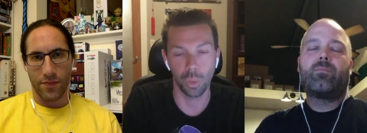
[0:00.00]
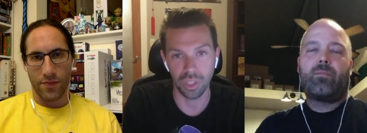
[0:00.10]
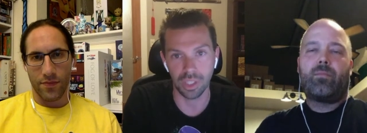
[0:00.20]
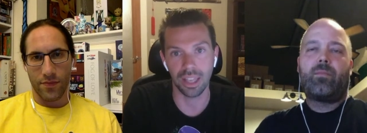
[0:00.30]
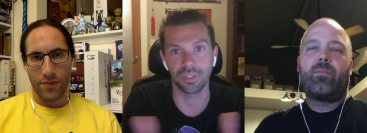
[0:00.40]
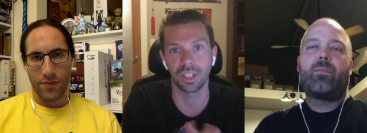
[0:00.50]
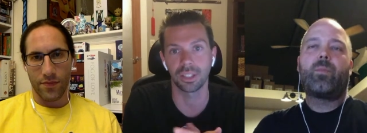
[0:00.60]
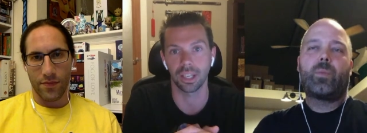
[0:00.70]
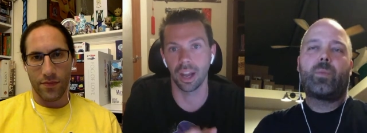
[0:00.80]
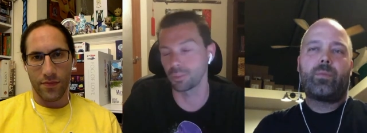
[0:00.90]
Speaker 1: so we just left it
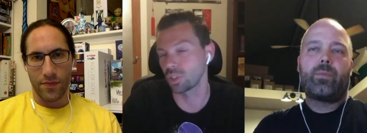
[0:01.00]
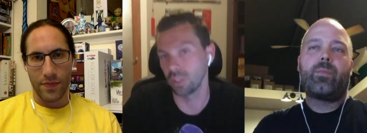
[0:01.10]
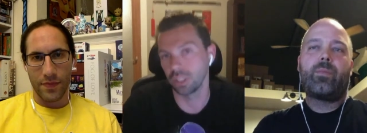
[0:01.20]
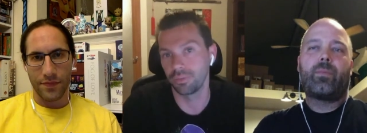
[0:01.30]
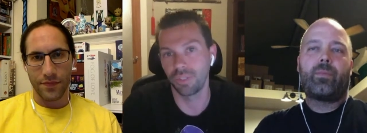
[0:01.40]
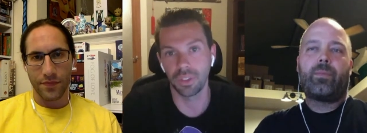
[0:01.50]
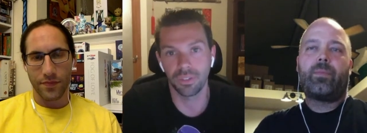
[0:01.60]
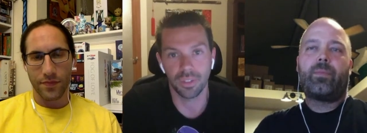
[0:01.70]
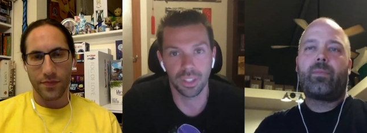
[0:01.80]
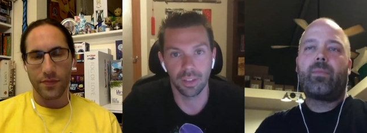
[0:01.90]
at the com- the
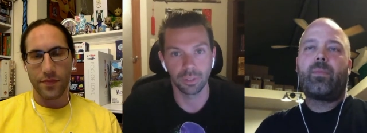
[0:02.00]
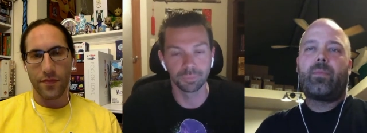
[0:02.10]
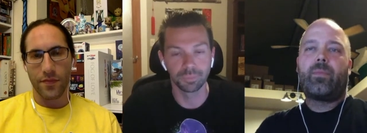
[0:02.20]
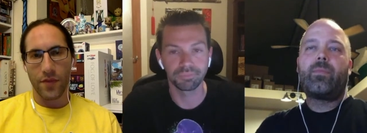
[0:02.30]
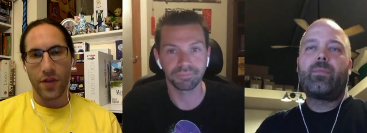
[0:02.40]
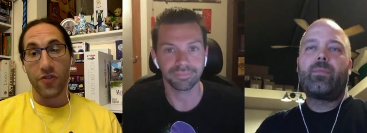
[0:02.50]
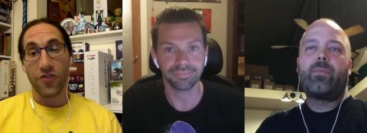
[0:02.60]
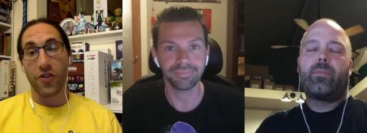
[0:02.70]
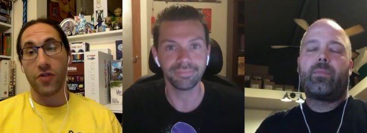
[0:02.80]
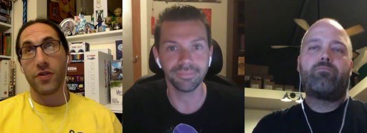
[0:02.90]
50-50 level.
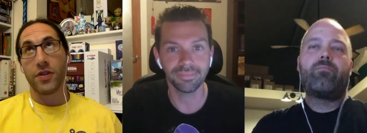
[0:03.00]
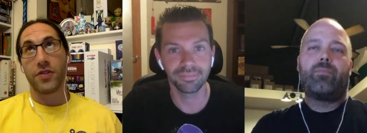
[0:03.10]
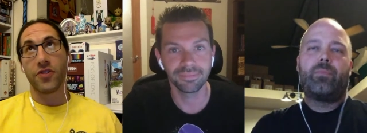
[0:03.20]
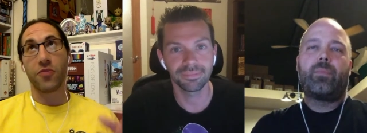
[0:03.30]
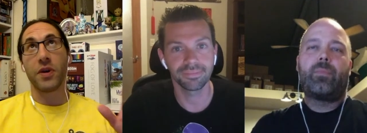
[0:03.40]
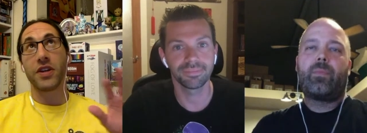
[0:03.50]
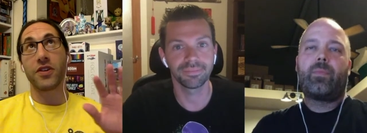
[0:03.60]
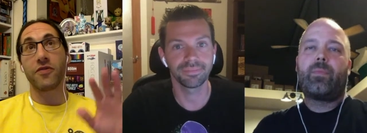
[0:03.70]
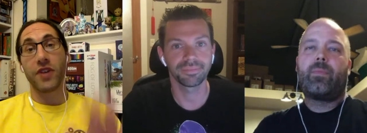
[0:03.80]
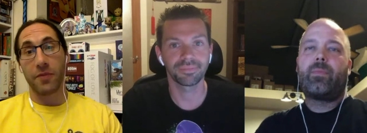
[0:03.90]
Speaker 2: So mm-hmm. despite
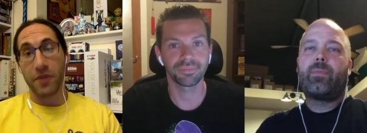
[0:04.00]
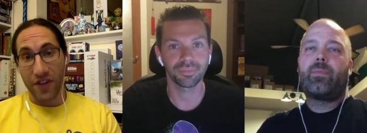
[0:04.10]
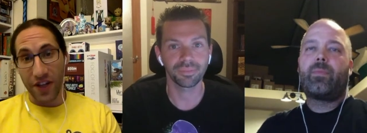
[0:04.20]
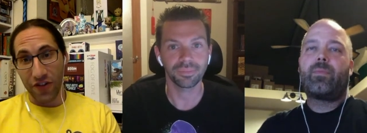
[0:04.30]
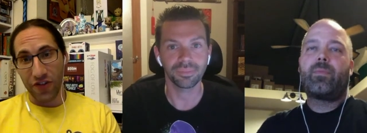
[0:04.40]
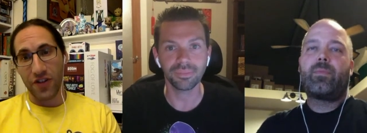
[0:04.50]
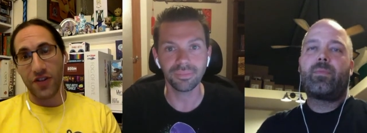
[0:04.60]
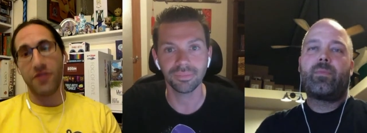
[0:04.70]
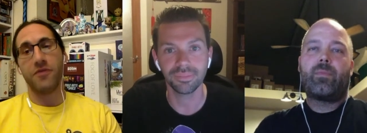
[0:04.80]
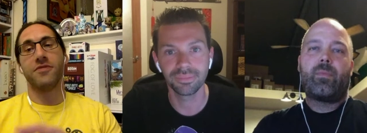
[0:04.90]
your
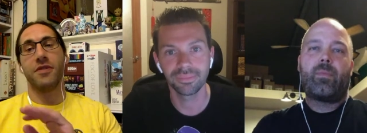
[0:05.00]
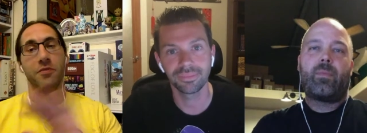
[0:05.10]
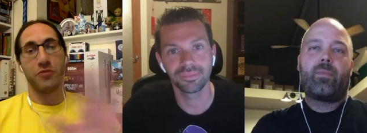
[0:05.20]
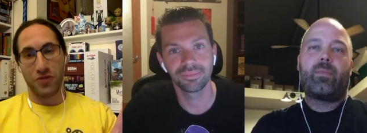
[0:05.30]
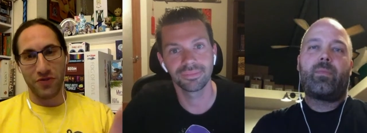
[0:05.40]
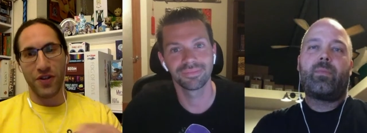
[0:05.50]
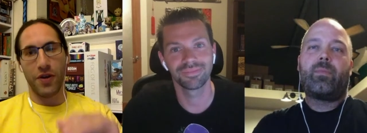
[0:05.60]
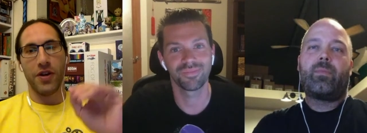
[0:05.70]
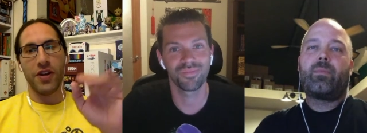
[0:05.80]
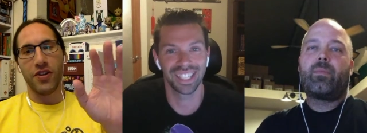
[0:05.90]
recommendation, I'm just
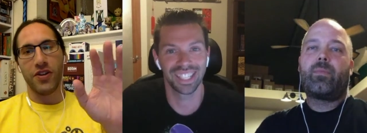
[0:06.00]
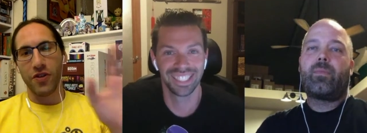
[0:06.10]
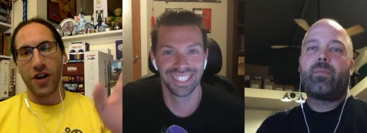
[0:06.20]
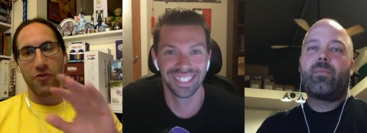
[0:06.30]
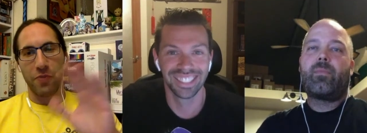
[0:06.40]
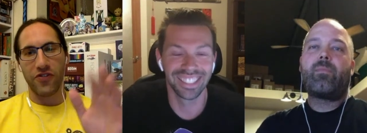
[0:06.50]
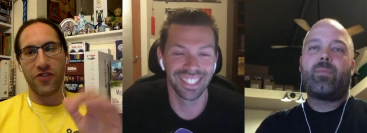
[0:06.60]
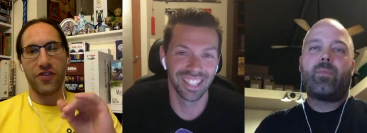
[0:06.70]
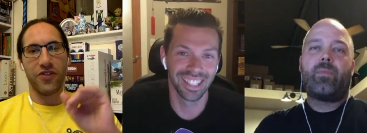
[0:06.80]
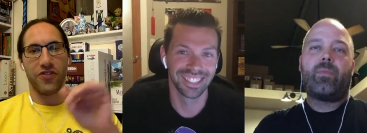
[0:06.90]
you guys
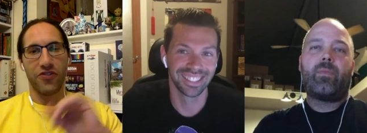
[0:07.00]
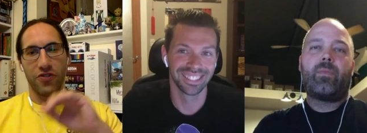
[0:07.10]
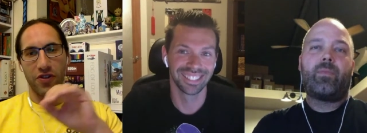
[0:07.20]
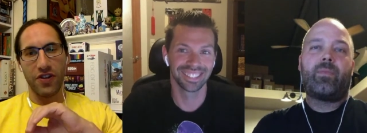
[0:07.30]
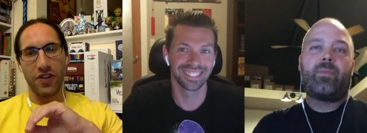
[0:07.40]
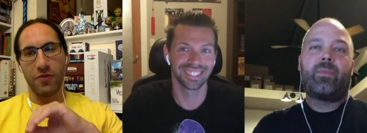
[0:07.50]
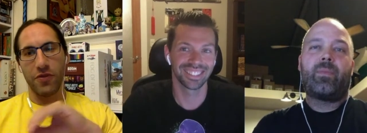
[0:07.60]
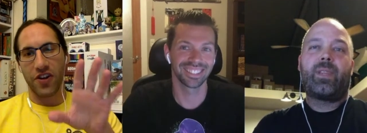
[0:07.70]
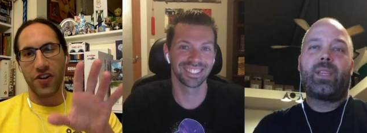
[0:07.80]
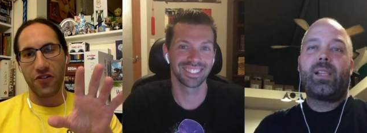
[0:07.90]
basically yeah. just sort of did. We are
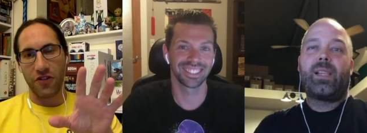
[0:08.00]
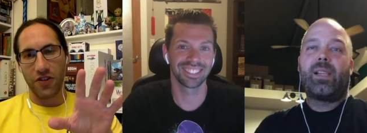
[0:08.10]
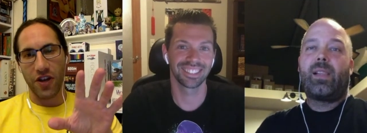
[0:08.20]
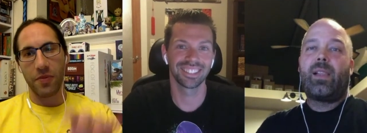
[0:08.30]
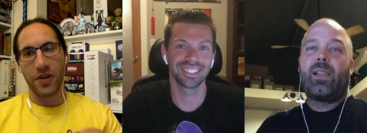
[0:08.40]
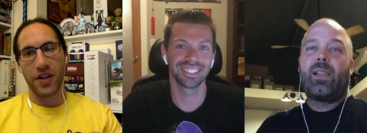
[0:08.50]
going to start the company